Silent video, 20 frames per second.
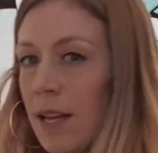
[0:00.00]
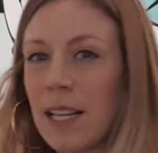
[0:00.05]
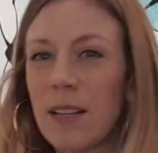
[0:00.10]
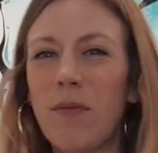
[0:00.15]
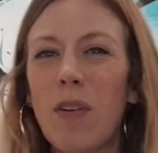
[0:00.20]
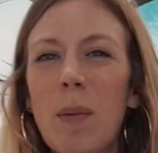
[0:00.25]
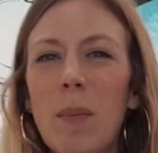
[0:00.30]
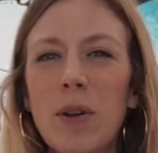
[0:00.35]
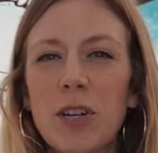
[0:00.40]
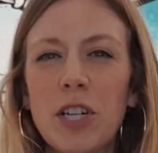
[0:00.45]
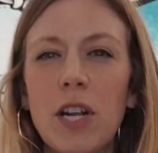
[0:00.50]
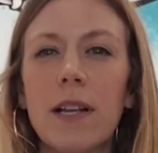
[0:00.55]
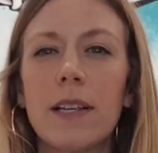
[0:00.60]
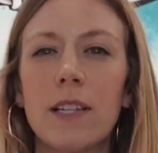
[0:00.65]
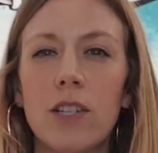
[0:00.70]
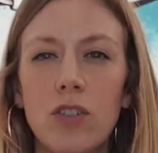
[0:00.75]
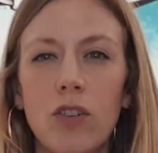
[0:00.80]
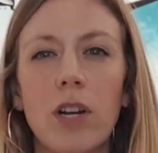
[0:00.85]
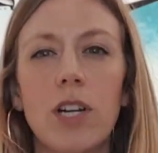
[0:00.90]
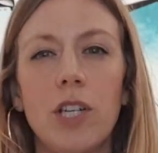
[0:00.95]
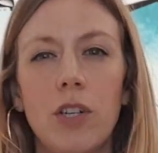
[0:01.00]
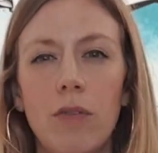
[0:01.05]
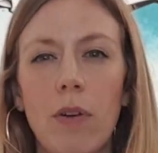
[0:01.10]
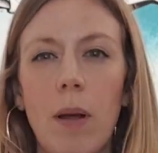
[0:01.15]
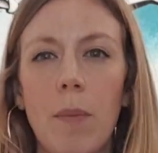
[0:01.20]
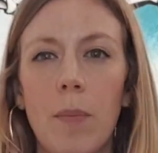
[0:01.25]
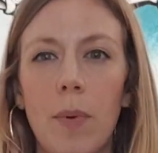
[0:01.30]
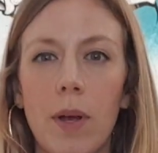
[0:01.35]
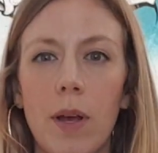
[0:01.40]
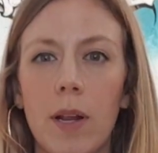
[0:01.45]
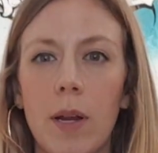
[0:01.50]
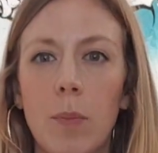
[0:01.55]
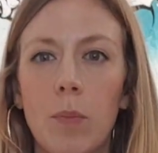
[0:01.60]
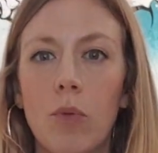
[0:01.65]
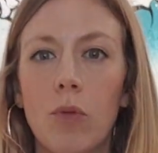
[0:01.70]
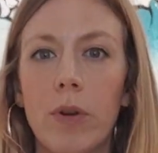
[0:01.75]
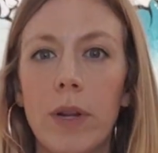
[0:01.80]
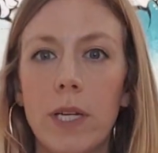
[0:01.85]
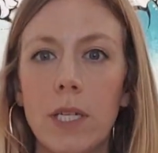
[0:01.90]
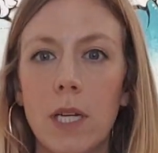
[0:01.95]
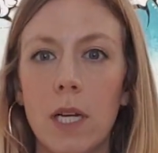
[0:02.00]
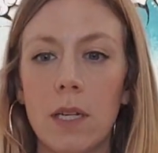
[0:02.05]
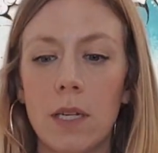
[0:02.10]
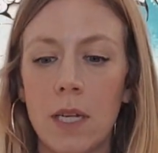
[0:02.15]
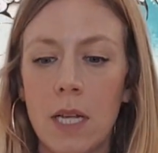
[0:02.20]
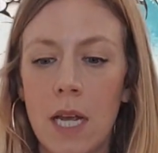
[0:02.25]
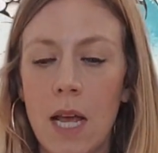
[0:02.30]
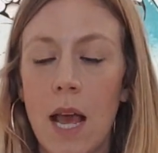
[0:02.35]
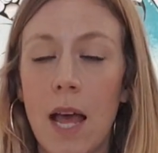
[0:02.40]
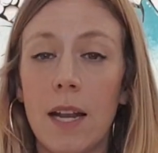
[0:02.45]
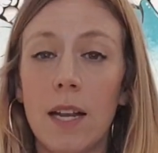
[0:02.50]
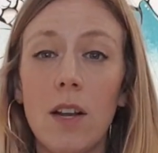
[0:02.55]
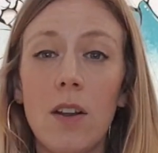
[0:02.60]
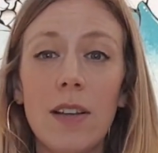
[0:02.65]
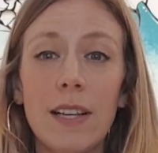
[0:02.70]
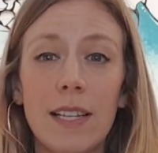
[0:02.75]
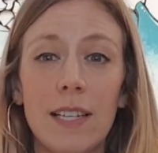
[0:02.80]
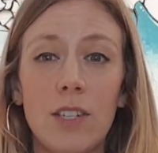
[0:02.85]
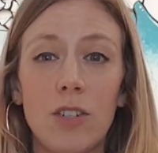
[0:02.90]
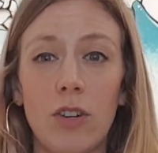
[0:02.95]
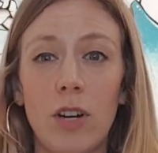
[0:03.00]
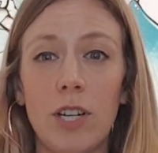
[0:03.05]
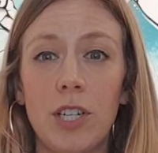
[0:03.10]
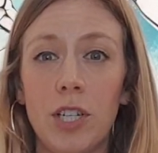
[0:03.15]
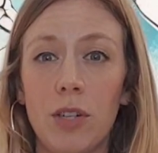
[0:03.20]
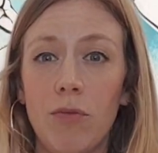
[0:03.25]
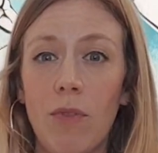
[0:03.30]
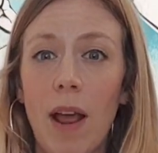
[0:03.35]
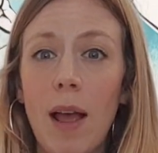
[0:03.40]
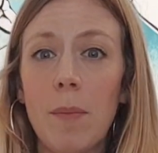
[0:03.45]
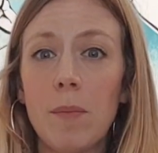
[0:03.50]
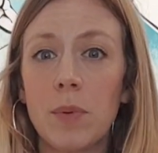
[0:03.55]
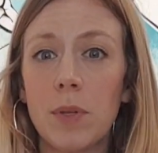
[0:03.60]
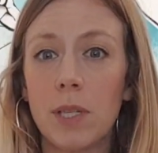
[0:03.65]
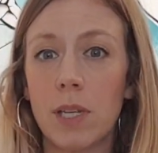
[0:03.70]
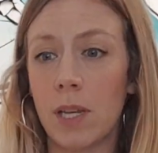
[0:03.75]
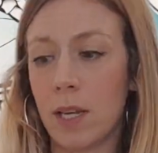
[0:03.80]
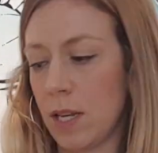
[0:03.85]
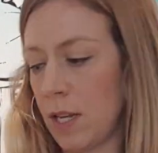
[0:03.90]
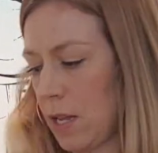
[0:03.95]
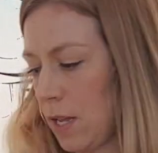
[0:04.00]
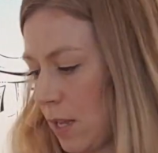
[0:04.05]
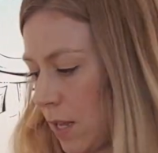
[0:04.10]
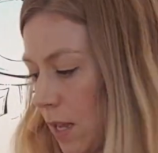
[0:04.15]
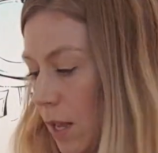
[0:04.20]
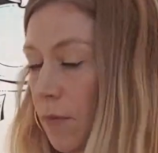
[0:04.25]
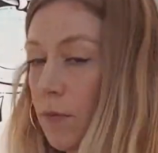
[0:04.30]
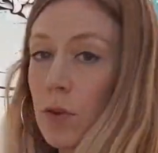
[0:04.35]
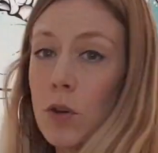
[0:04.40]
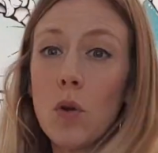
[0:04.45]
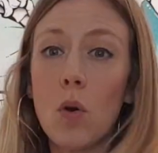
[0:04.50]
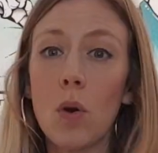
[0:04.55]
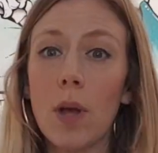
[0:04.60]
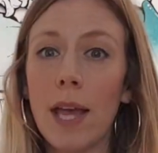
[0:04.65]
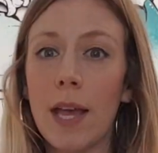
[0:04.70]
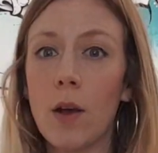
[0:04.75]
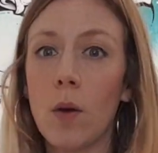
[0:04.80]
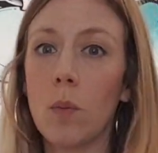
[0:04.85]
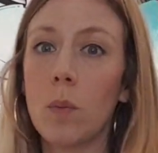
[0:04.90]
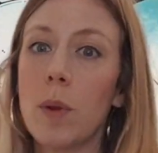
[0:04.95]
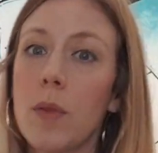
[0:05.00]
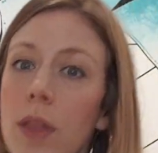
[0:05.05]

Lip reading: It's very much like a stretchy wrap, but kind of pre-done. And like stretchy wraps, if you're not getting on